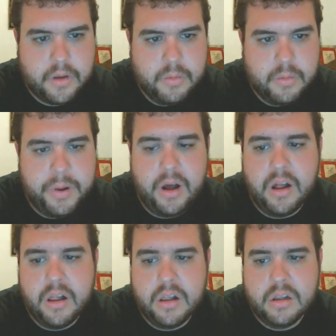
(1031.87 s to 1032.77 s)

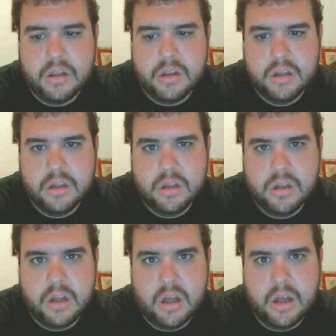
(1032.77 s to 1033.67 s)
Paul
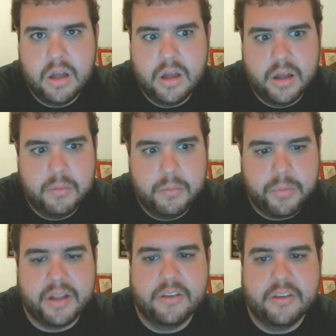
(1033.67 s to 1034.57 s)

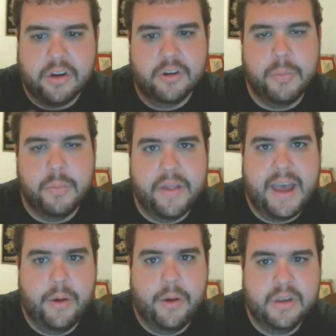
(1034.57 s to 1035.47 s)
brought this curse upon the
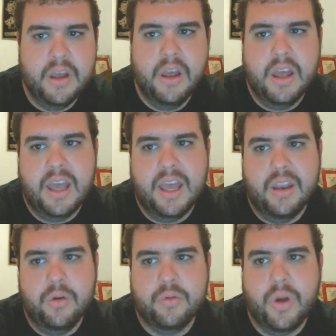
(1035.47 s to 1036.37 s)
house, and
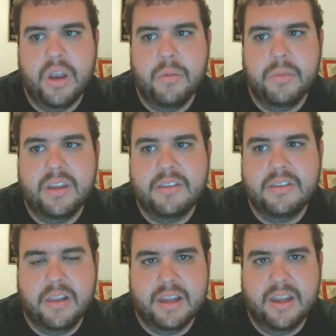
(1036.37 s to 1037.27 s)
it was randomly
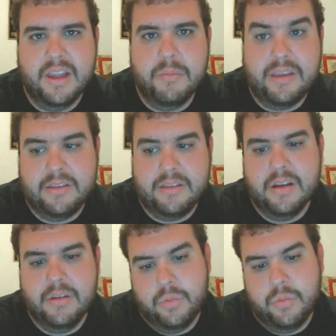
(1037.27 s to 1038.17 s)
selected based
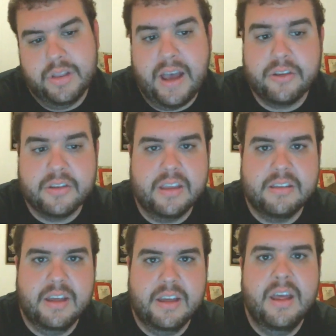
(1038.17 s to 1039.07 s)
on what the house guest
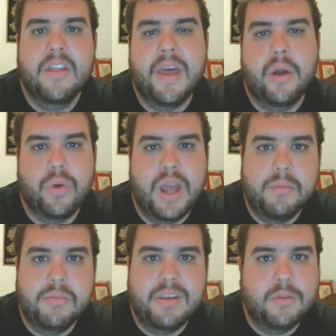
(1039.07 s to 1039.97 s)
did that
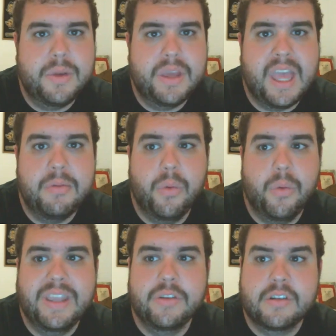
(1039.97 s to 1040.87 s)
Ramses became the one
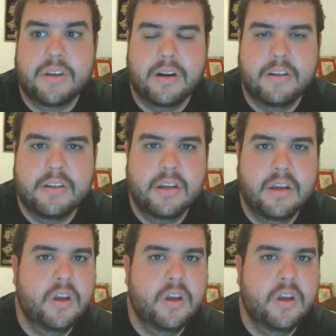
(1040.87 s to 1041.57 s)
that was cursed.